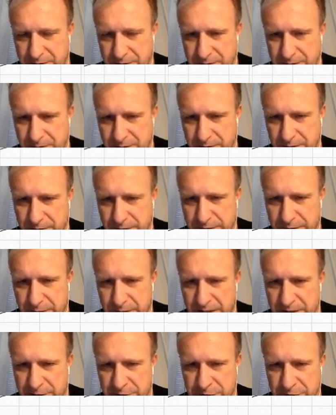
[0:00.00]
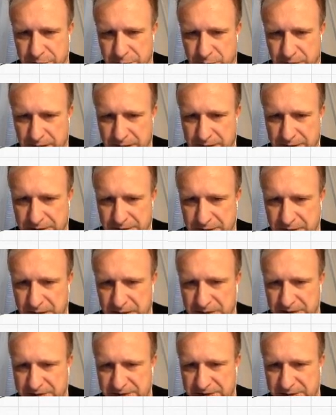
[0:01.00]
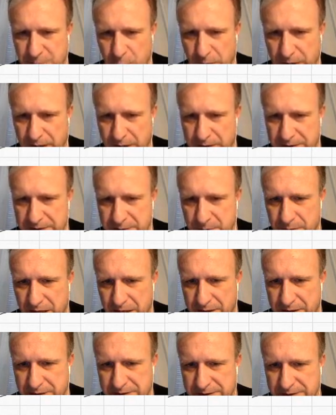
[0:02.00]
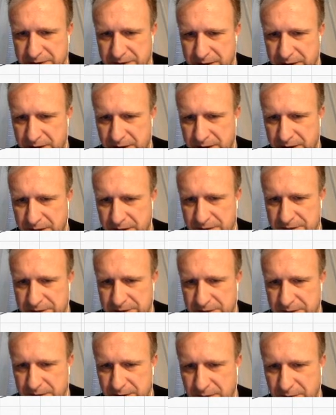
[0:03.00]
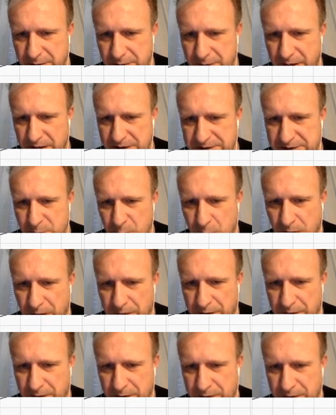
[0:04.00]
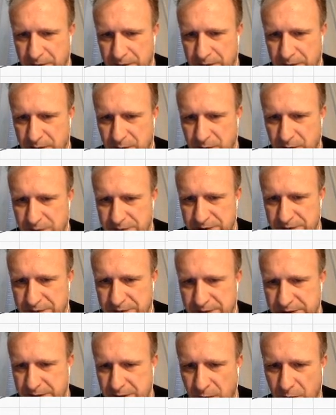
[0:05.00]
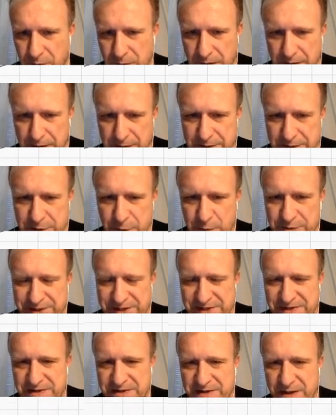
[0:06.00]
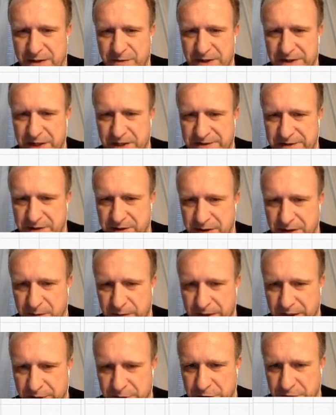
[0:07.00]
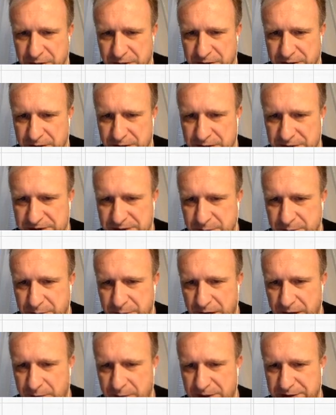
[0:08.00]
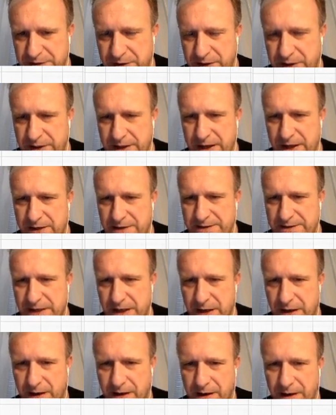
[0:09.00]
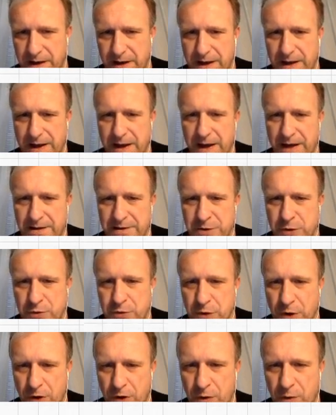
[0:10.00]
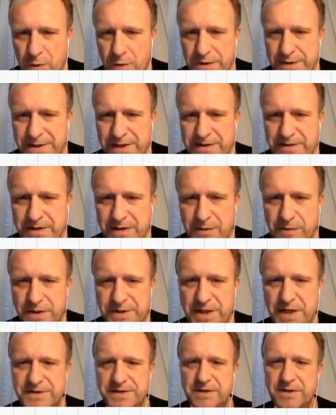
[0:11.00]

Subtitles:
rearrange to get x squared minus kx plus 1 equals 0. So this is a quadratic equation, and there is a parameter k there. And you know that the quadratic